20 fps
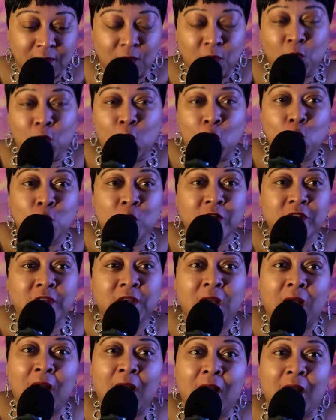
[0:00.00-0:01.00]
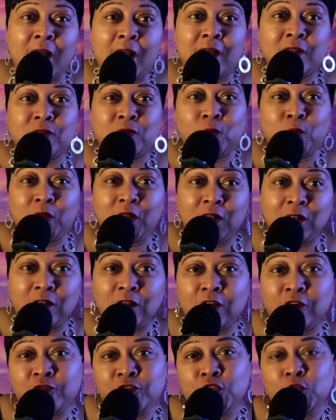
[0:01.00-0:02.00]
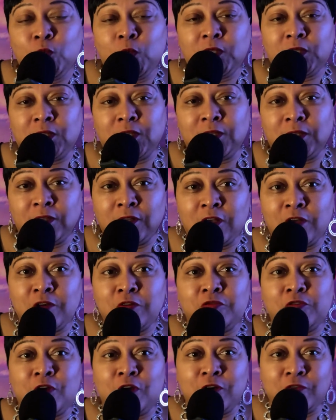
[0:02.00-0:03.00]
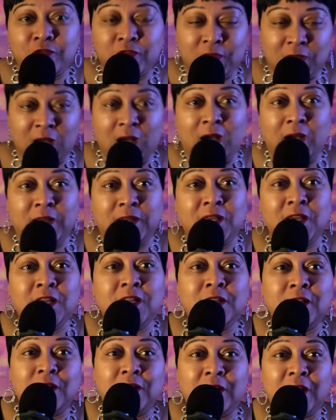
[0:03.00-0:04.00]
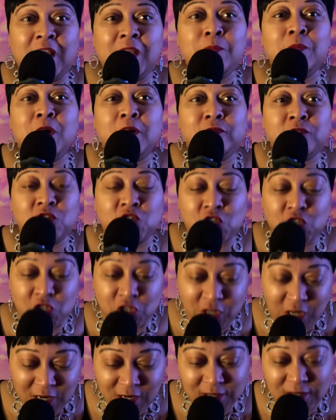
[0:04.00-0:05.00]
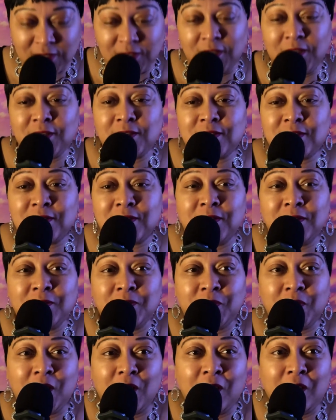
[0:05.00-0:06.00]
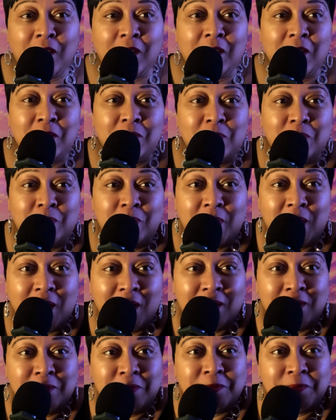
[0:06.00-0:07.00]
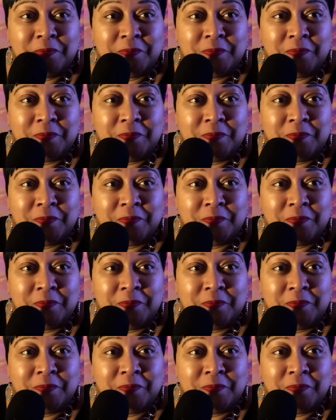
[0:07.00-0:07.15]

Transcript: Go with God. We love you with the love of God. In the name of Jesus, amen.